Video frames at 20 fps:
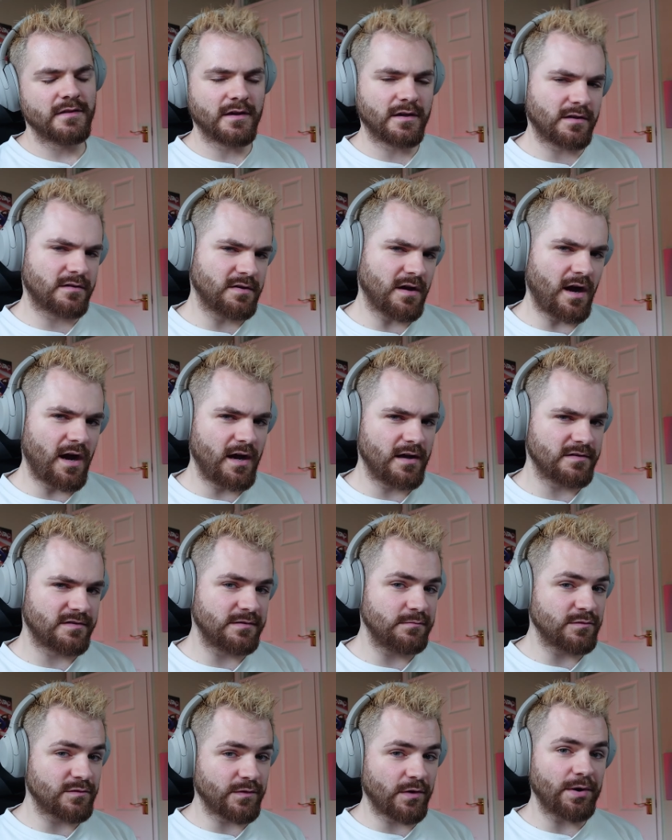The guitar
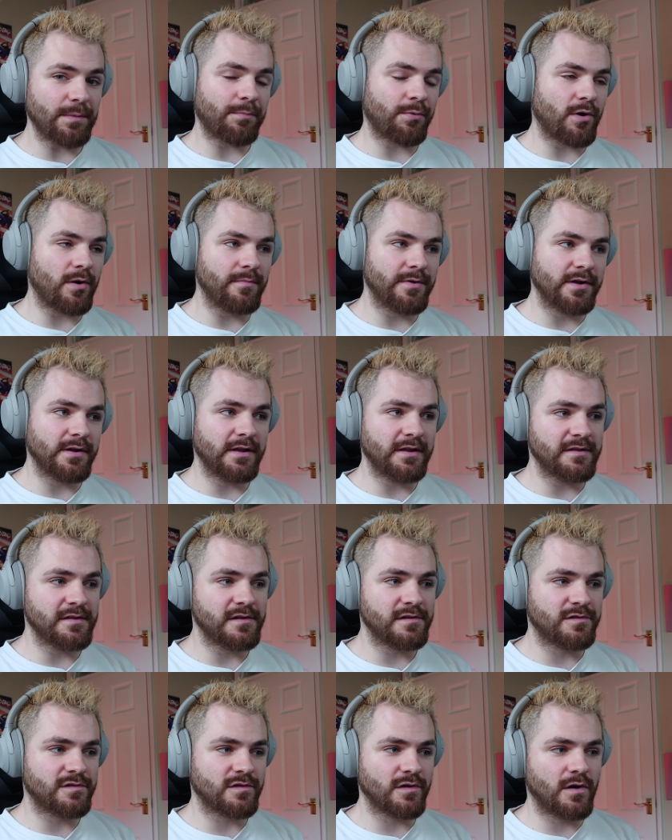seems very prominent
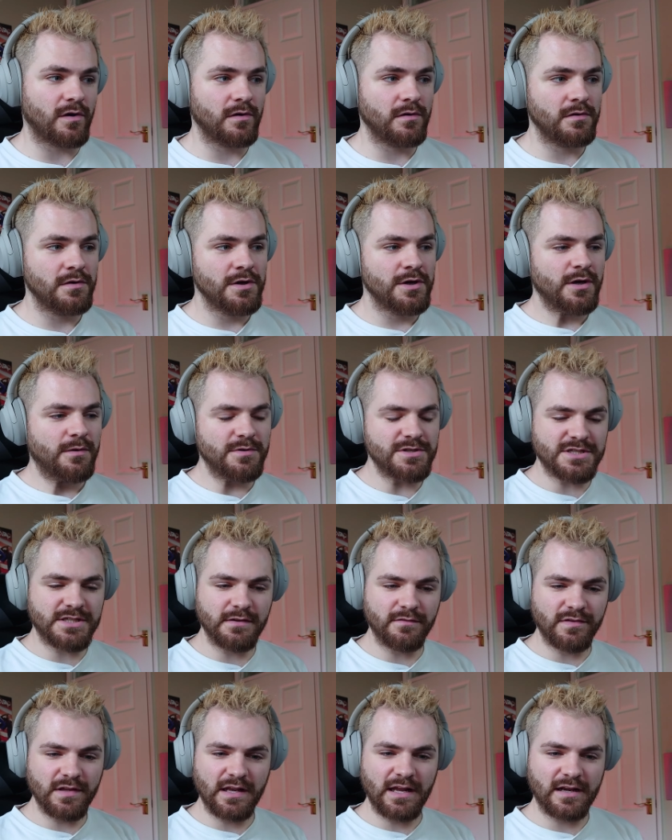in this song, which
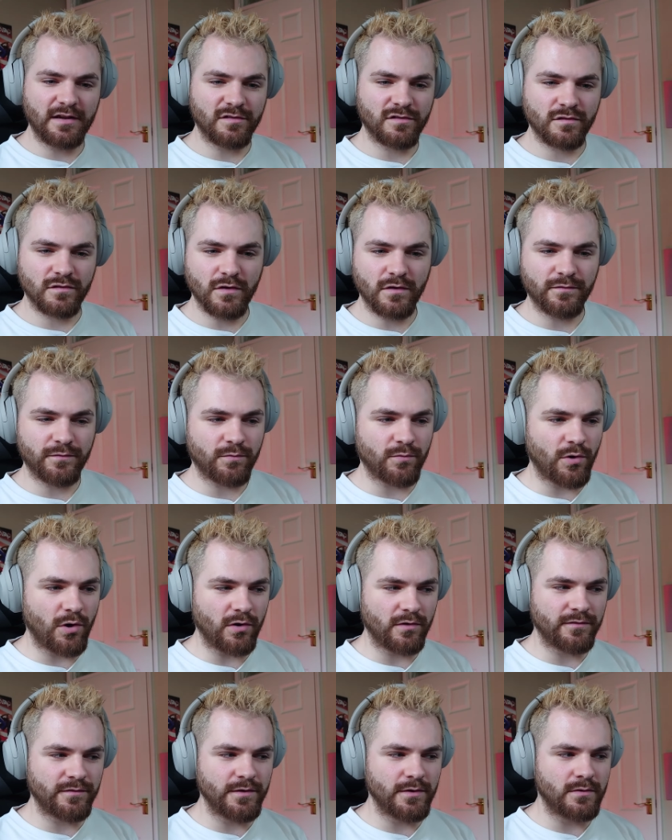gives it like a soft
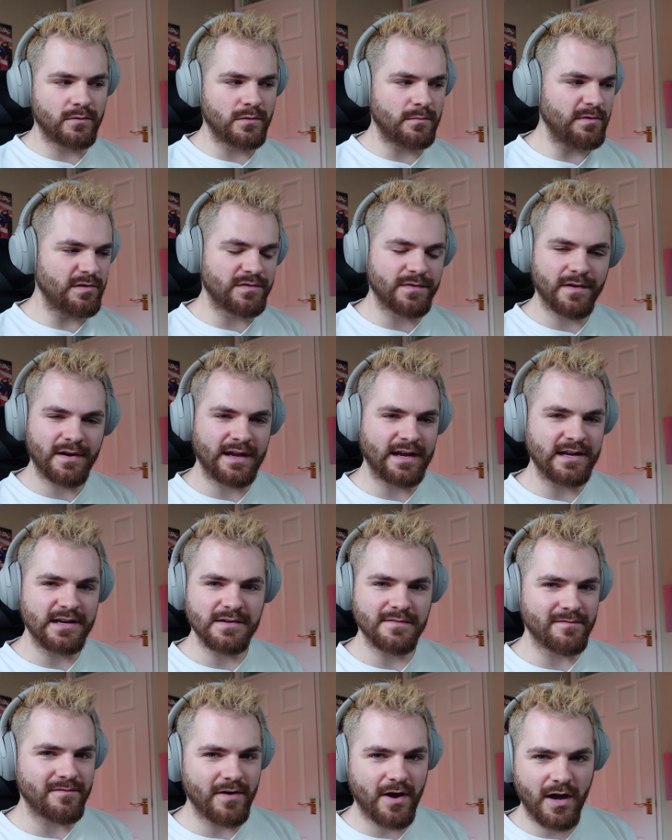rock feel. Almost felt like a
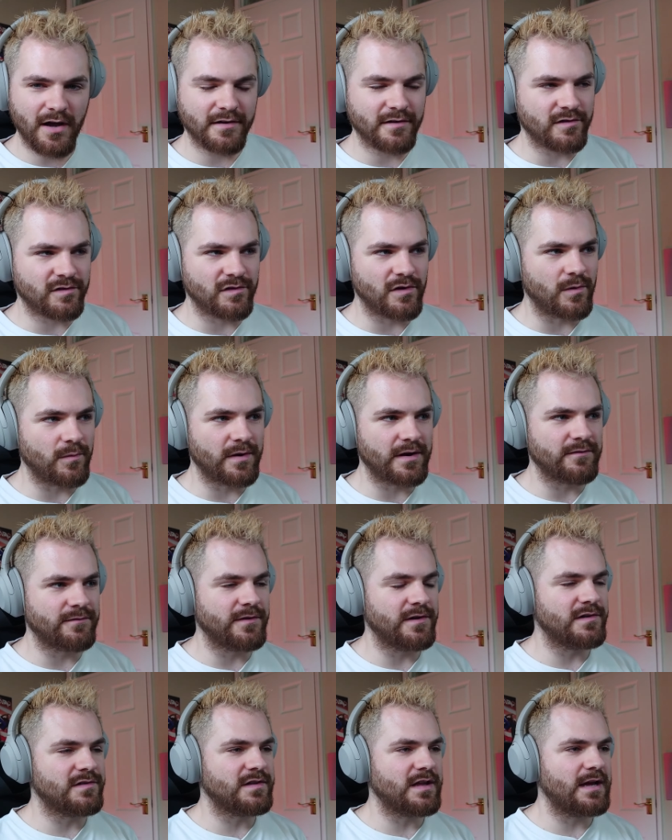Nirvana song when it
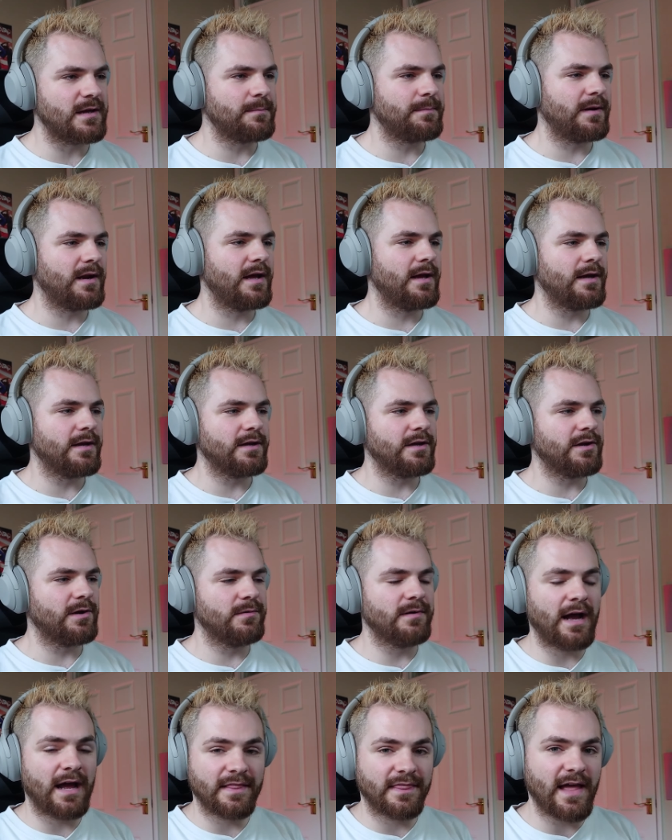first started playing, you
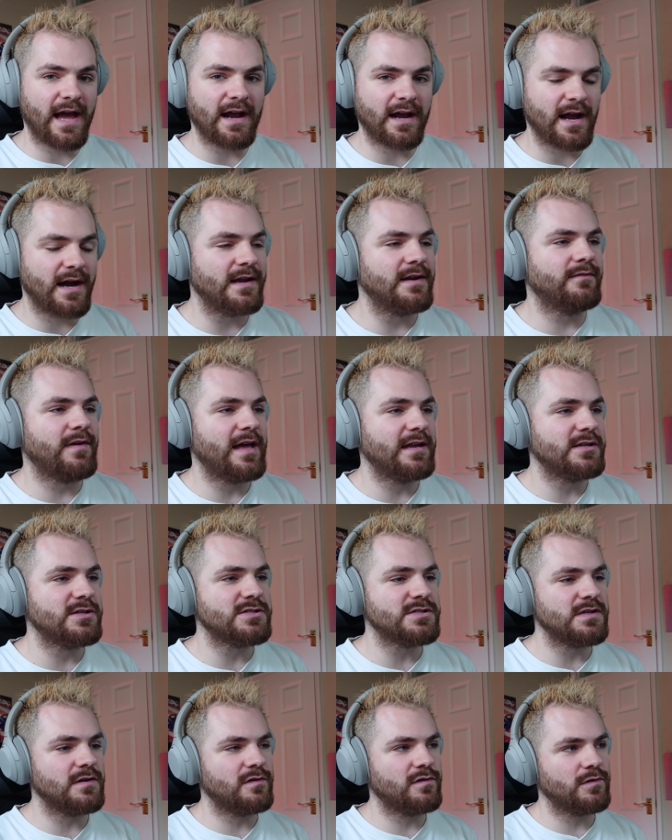know. It had that kind of
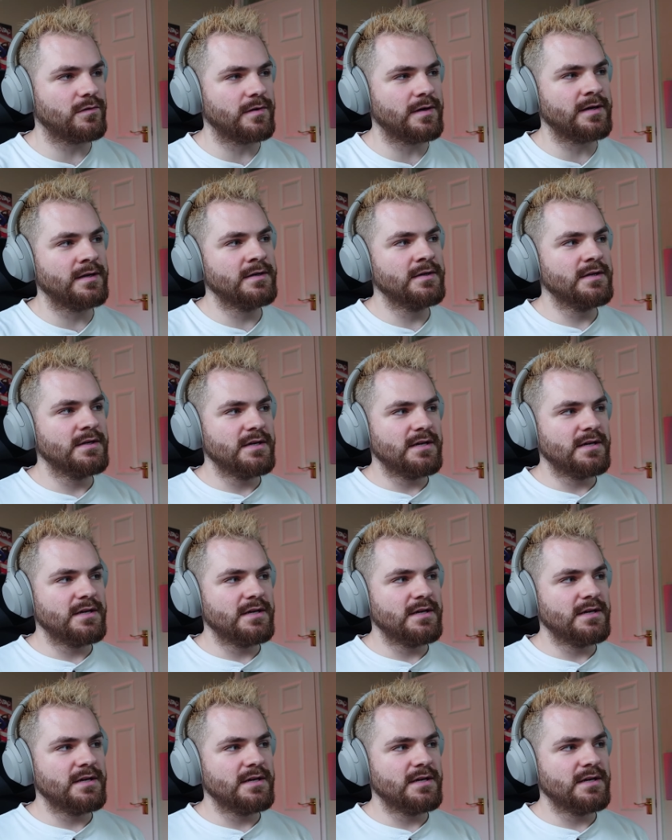energy to it.